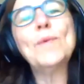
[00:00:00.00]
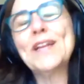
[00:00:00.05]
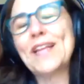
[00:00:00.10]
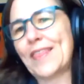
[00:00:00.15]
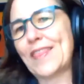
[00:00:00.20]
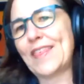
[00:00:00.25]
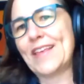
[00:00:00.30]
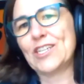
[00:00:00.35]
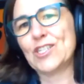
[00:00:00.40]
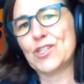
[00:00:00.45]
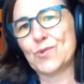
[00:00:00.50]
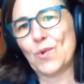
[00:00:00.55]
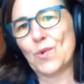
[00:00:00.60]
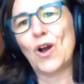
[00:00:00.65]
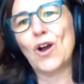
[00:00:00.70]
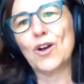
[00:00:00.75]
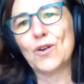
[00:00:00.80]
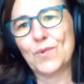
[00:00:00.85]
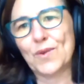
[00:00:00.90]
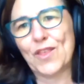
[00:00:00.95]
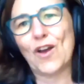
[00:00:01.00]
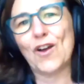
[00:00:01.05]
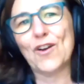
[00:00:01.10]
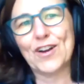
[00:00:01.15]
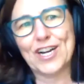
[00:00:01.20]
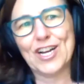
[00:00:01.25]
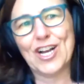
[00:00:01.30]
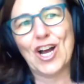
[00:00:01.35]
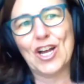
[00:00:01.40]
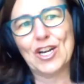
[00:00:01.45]
many things wrong with
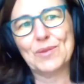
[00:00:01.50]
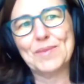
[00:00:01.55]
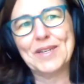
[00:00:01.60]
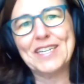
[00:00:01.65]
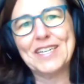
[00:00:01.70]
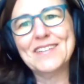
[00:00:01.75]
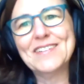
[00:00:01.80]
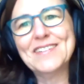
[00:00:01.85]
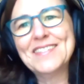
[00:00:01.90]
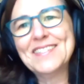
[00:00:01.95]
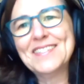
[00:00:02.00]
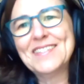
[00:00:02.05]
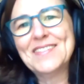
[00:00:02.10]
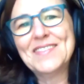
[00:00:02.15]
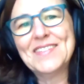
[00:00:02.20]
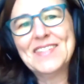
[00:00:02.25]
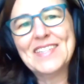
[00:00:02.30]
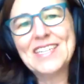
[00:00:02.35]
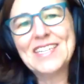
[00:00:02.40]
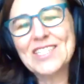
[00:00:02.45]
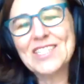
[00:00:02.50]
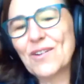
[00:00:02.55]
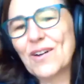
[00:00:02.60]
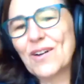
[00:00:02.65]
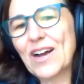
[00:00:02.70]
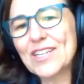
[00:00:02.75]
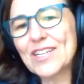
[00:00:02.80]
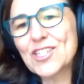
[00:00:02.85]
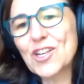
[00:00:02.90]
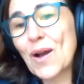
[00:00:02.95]
our economy.
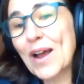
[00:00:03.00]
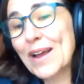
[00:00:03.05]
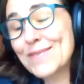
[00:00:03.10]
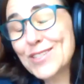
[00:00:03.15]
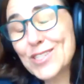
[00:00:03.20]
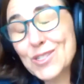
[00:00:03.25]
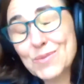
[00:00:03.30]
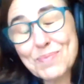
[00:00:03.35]
So I've